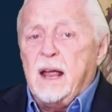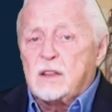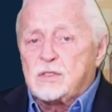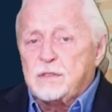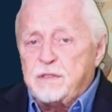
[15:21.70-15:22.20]

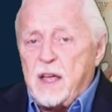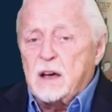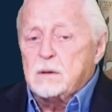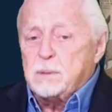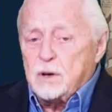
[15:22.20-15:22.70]
It's
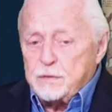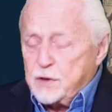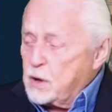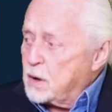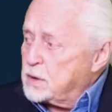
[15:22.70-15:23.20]
available if
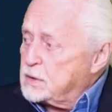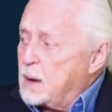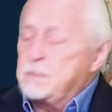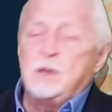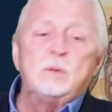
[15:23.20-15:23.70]
you go to
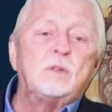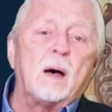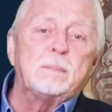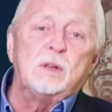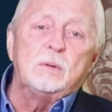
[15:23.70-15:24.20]
w
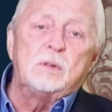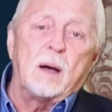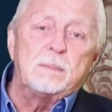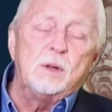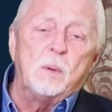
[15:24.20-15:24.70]
w w
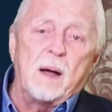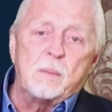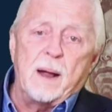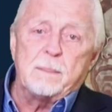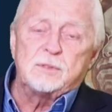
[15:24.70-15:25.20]
dot
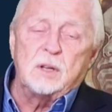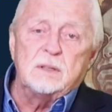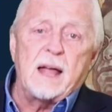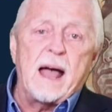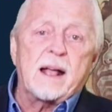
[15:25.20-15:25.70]
ira
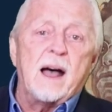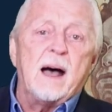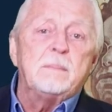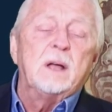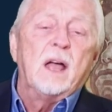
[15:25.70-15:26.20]
epstein dot
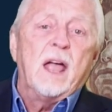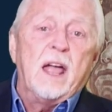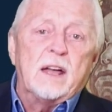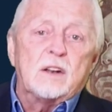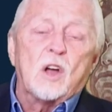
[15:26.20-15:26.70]
com
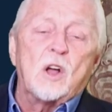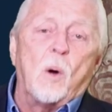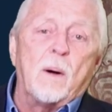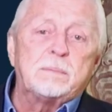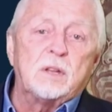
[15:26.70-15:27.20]
and
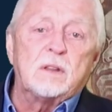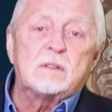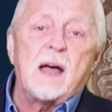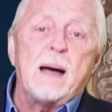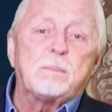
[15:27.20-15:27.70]
go up to the
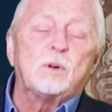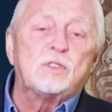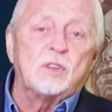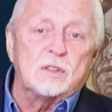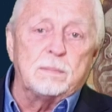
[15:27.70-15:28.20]
top where
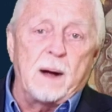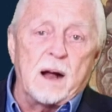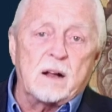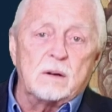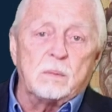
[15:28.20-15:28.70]
it says
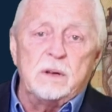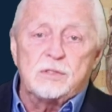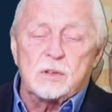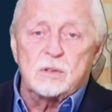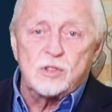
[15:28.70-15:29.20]
Market
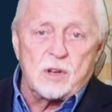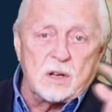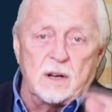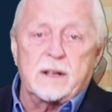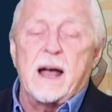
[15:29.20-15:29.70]
Research.
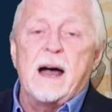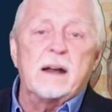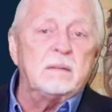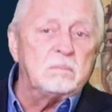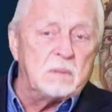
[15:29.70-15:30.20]
Click on
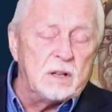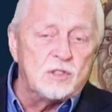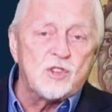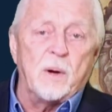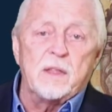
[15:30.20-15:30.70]
it.
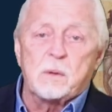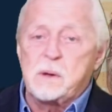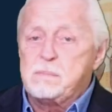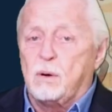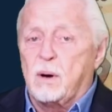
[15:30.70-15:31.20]
Enjoy the
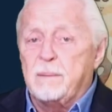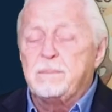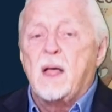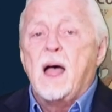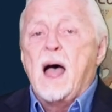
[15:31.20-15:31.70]
report.
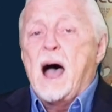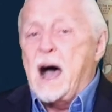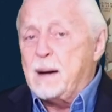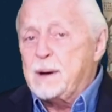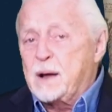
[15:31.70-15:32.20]

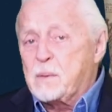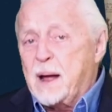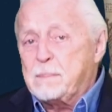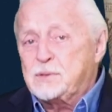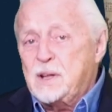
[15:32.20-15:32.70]
I'm
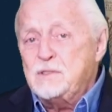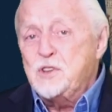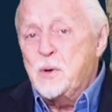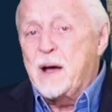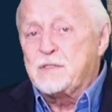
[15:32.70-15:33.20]
Ira Epstein.
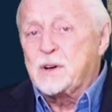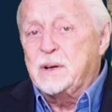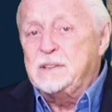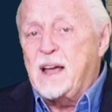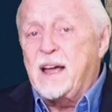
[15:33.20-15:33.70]
You have a
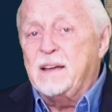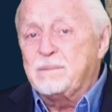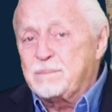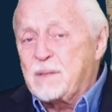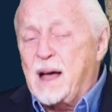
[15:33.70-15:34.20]
good day.
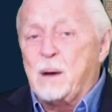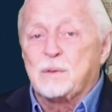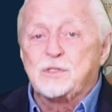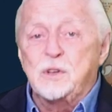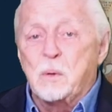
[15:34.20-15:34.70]
I
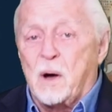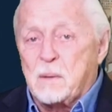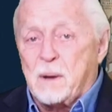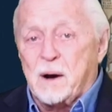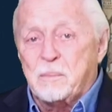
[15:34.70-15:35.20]
will see you all
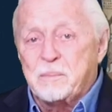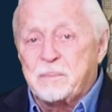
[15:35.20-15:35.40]
tomorrow.